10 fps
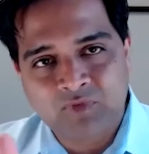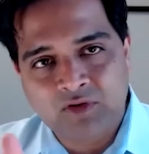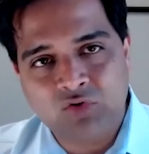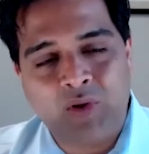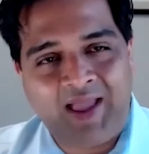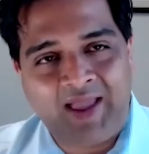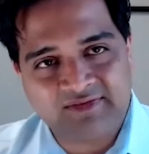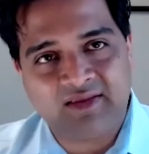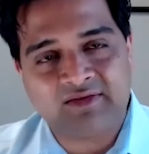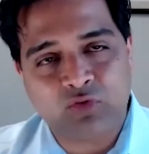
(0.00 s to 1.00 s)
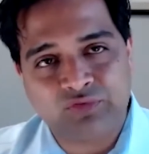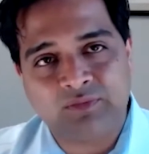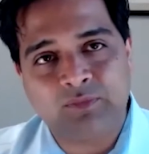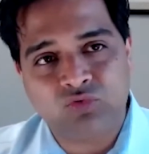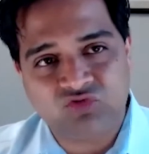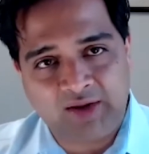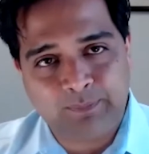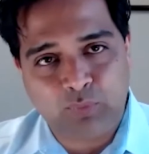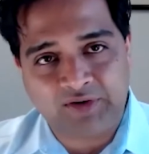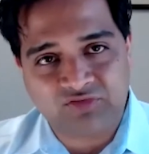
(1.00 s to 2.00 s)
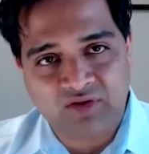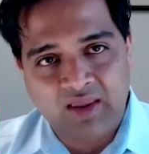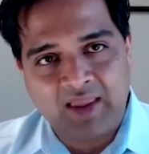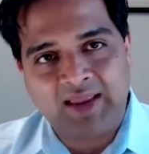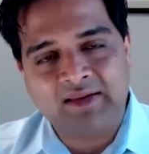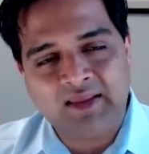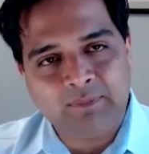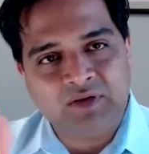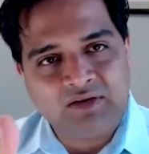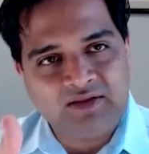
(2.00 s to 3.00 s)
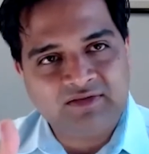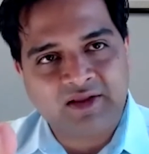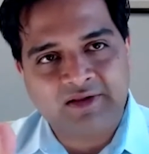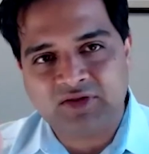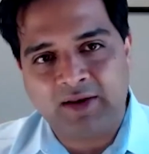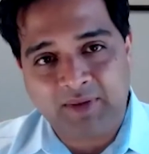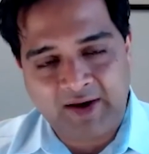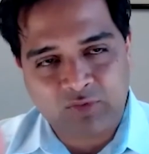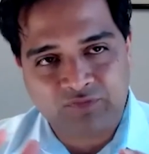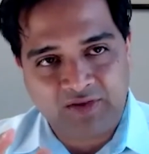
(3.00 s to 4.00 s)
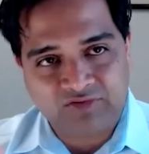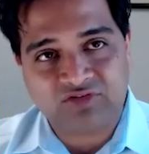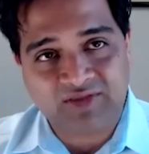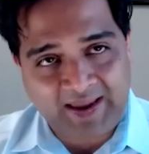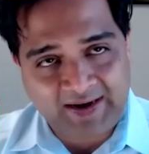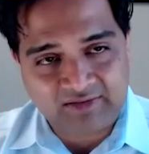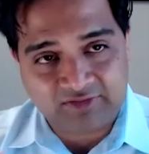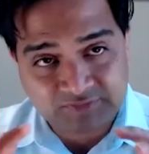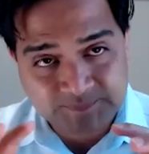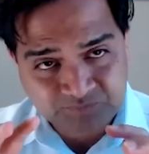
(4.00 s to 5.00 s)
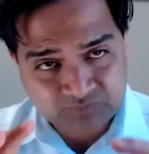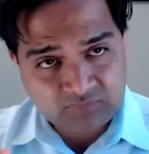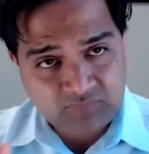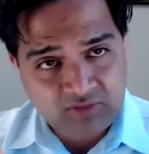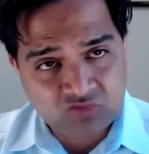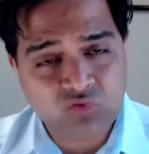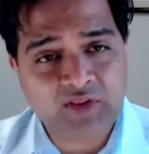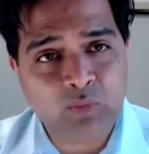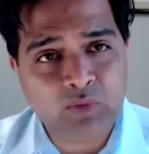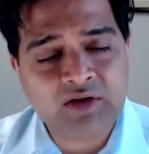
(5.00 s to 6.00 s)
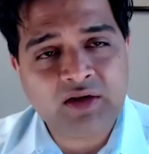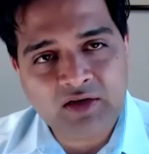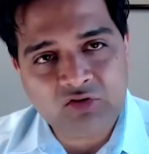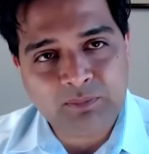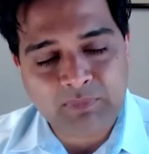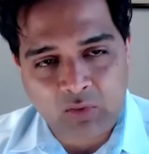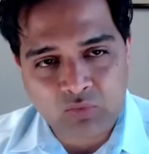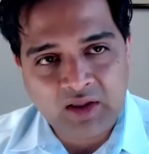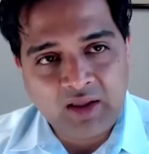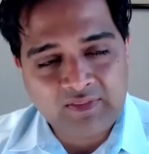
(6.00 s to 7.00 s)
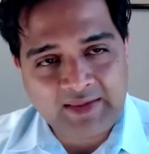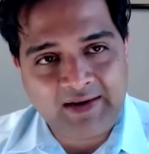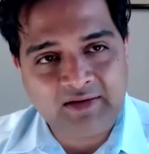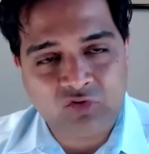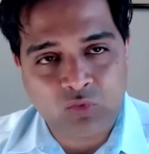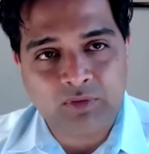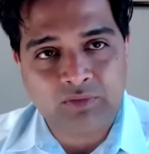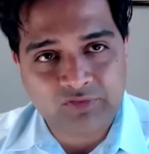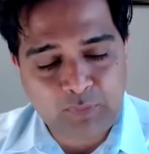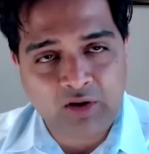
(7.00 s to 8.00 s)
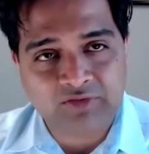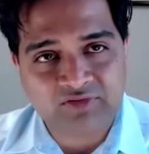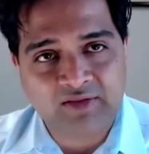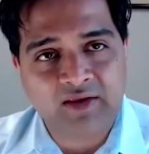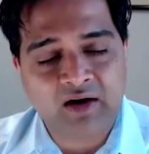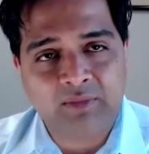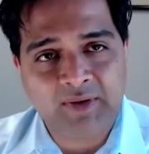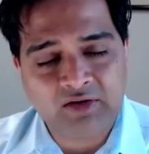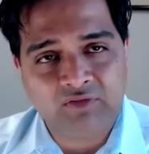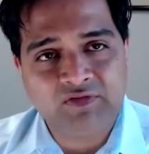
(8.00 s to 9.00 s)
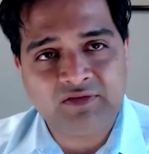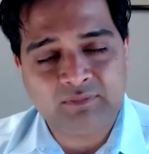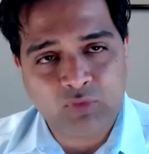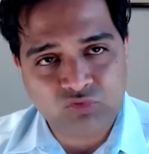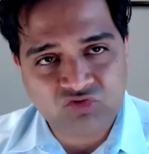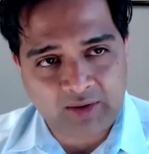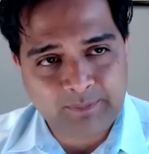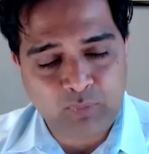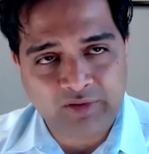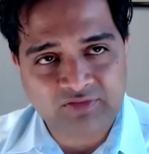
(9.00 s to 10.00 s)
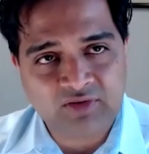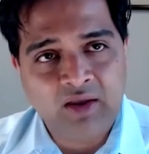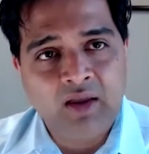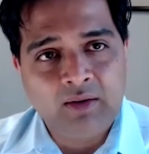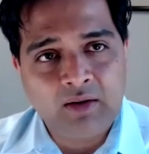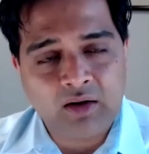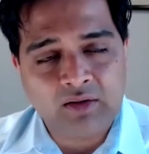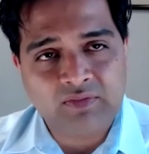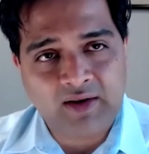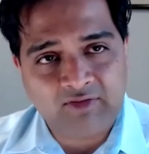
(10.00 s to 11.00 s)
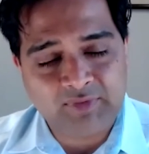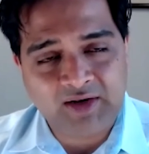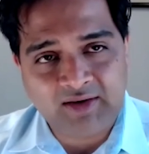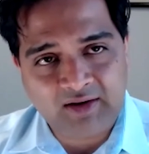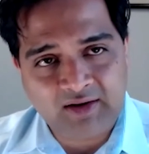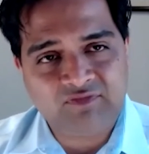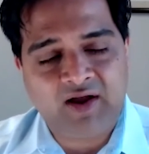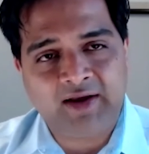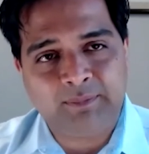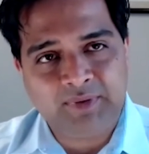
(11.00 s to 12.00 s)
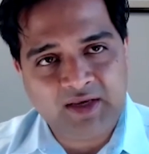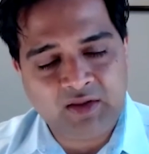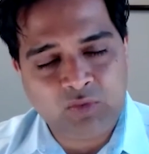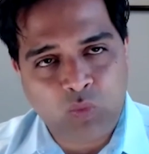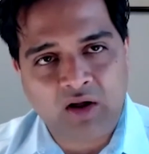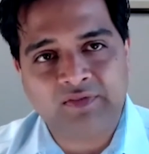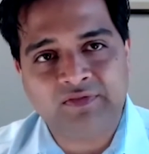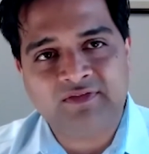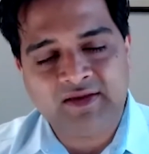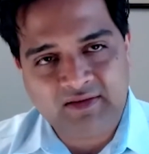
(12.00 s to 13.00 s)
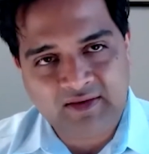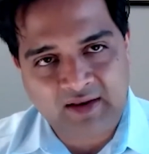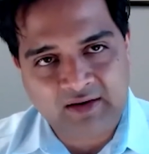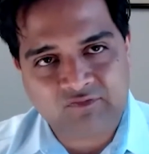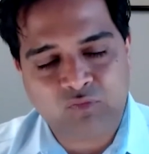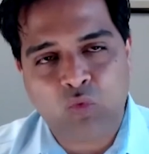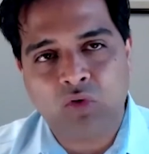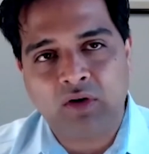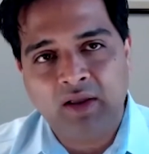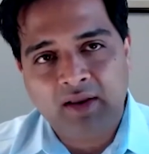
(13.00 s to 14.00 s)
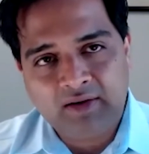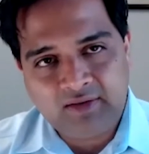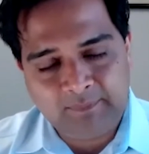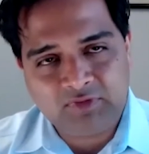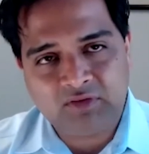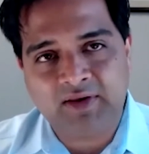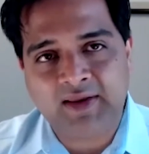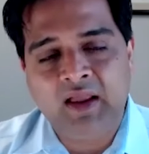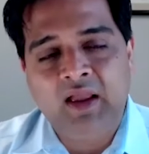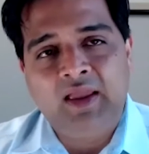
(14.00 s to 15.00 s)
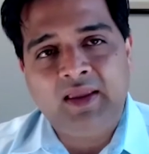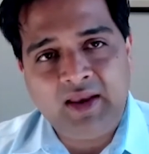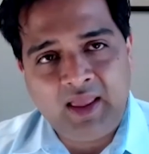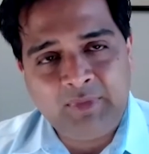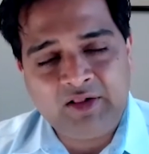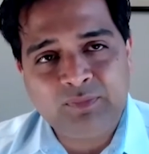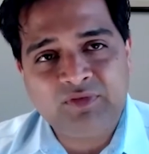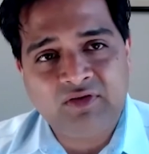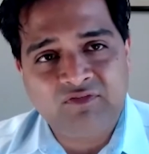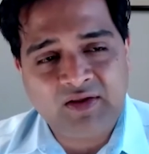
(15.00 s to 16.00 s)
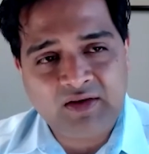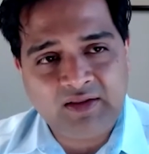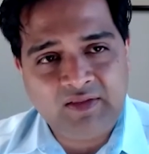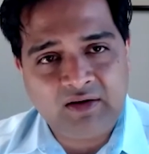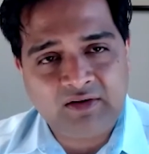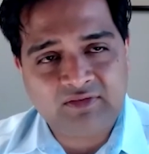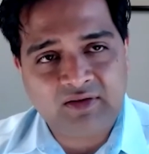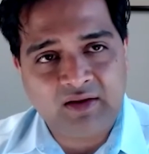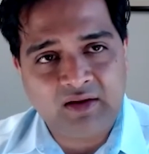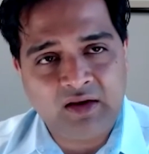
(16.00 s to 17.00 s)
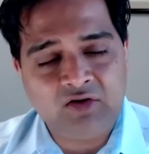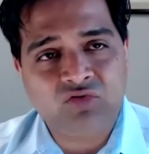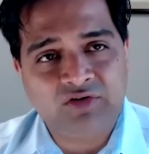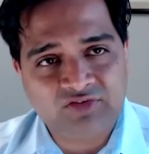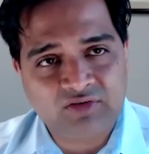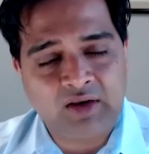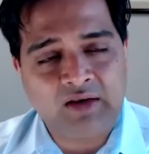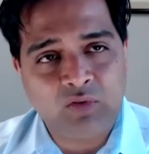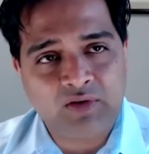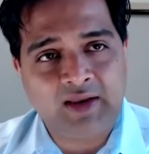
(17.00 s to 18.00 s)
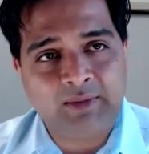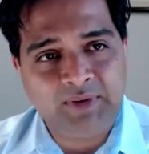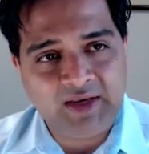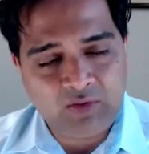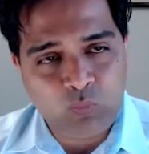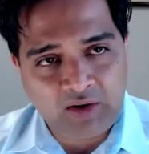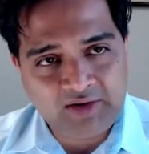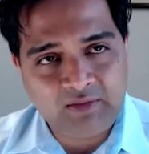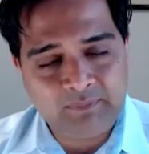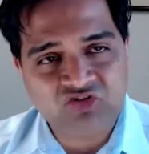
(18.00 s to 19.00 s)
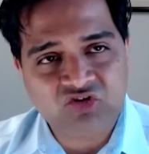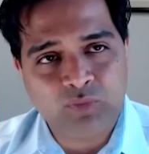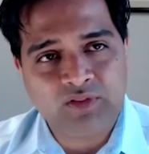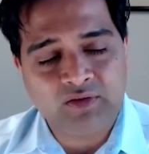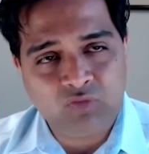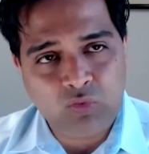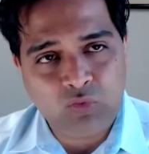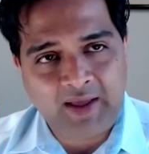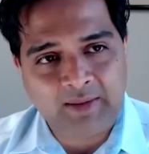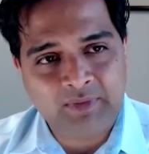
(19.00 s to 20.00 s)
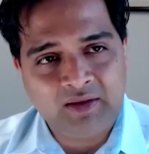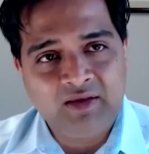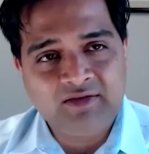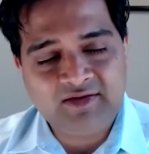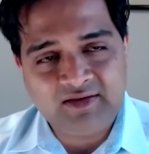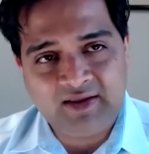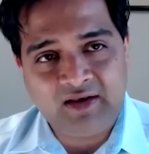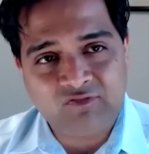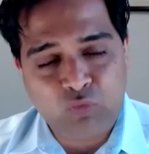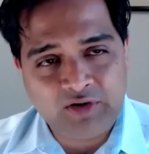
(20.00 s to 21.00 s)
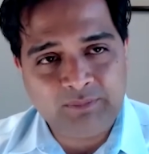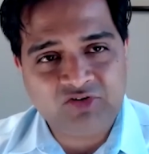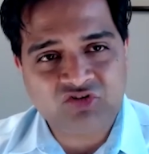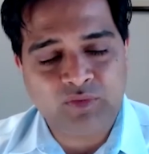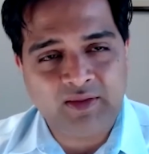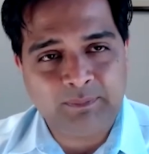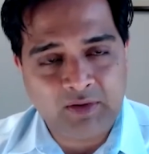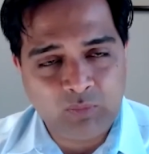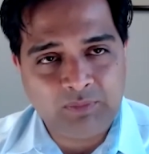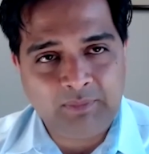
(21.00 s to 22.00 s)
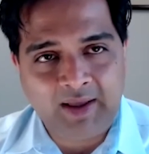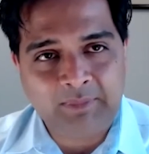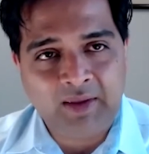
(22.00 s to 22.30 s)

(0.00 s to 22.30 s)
to access those immune checkpoints and keep the T cells and macrophages active so they will continue to mount the anti-tumor response. And there are many of these immune checkpoints that have been identified: PD1, CTLA4, TIM3. In AML specifically, there's interest in looking at PD1 inhibition with nivolumab, CTLA4 inhibition with ipilimumab,